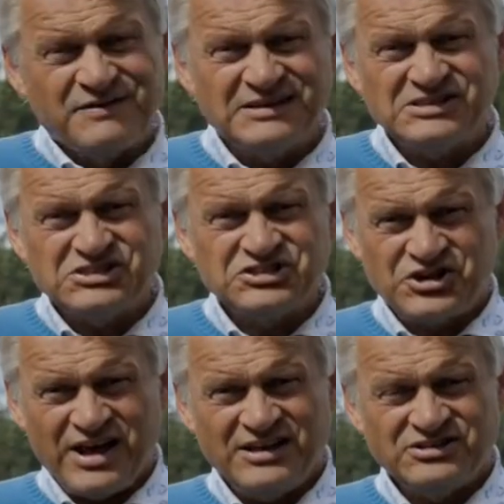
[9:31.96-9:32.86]
this is
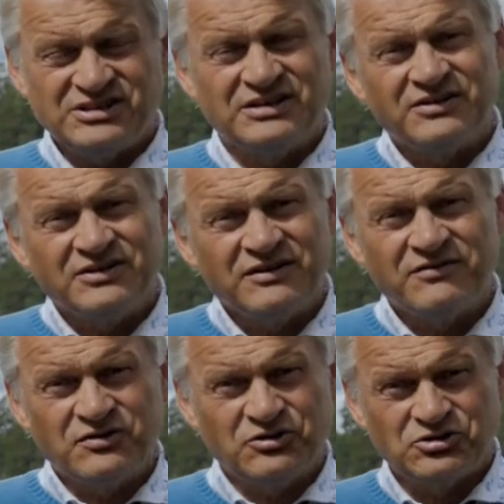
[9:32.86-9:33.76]
changed in the near
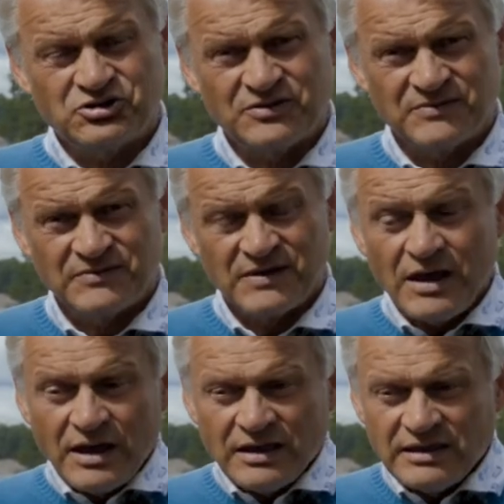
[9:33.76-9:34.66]
future,
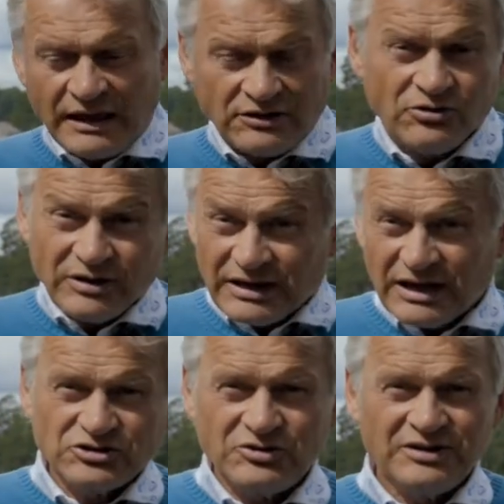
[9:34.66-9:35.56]
that you can
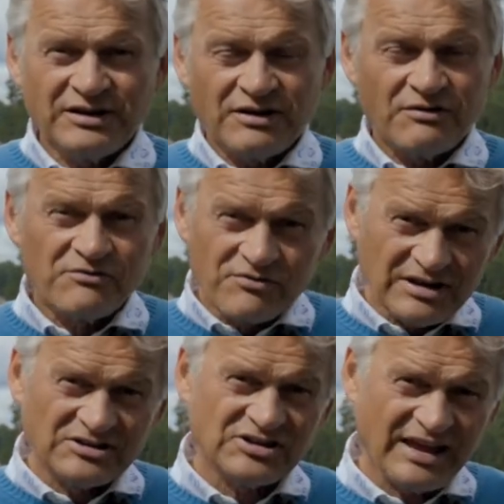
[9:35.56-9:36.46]
actually
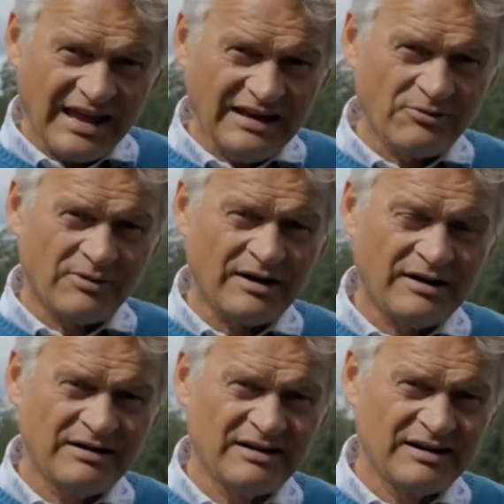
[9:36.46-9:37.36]
reach anywhere,
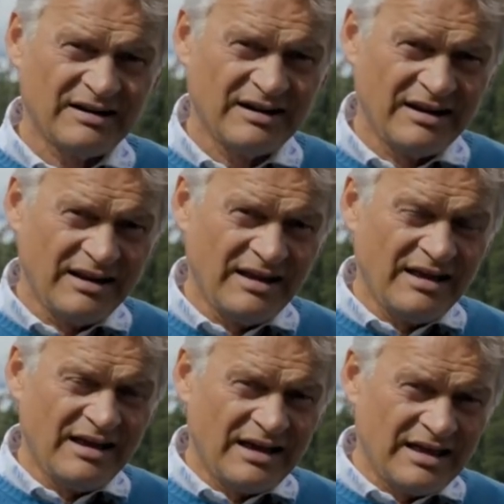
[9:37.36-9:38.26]

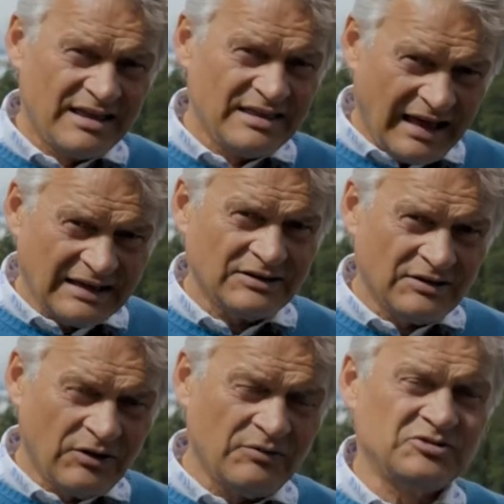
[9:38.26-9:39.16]
that
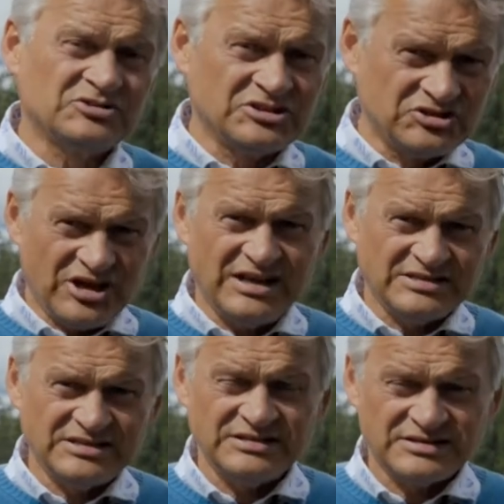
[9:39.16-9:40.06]
obviously
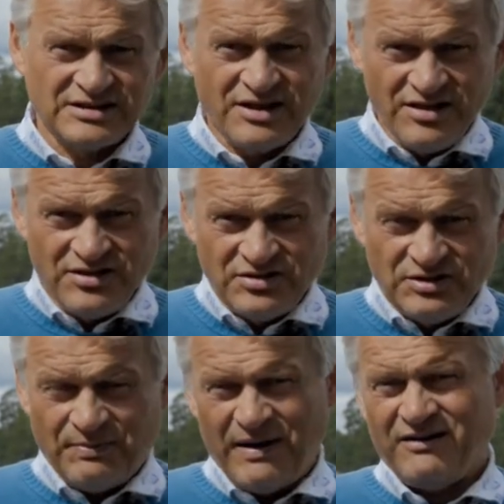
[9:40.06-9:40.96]
changes the
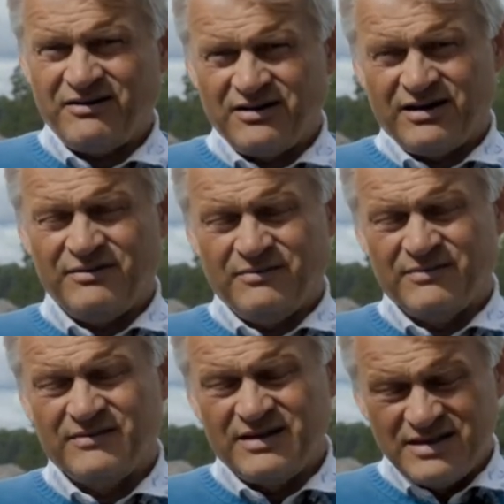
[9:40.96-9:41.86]
paradigm
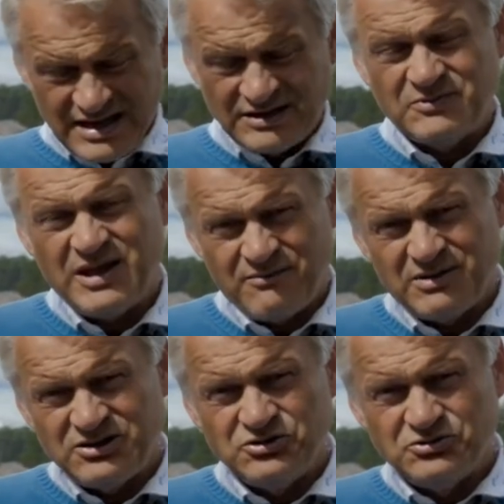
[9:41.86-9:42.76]
that we have
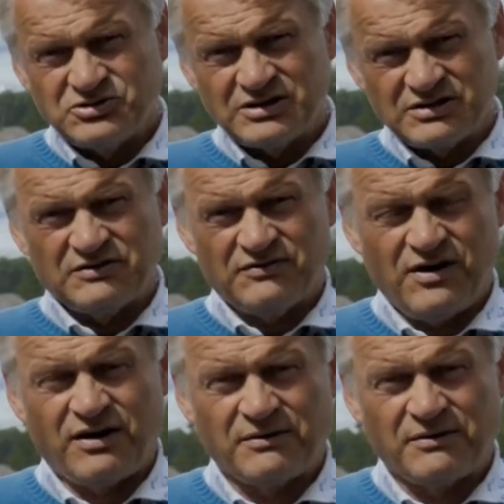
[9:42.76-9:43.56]
been using this far.